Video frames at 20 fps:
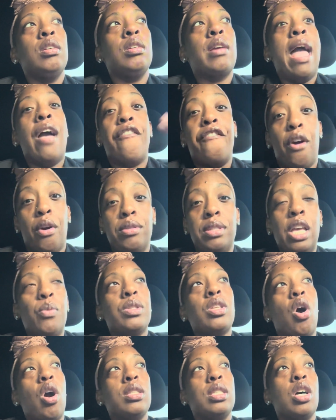At first, it
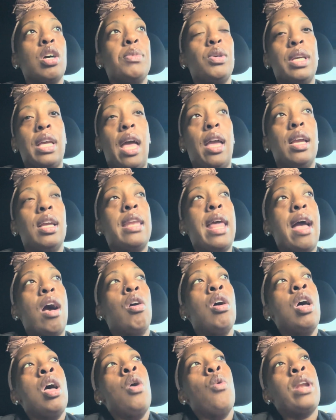was hard to communicate. Now,
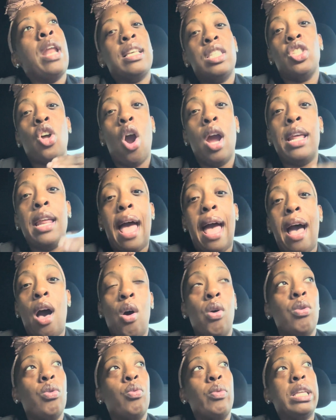when I started
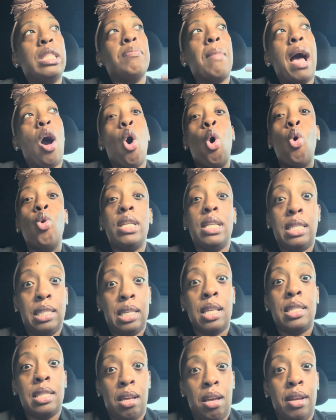out with my
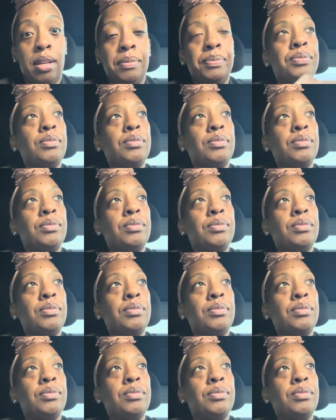oldest son,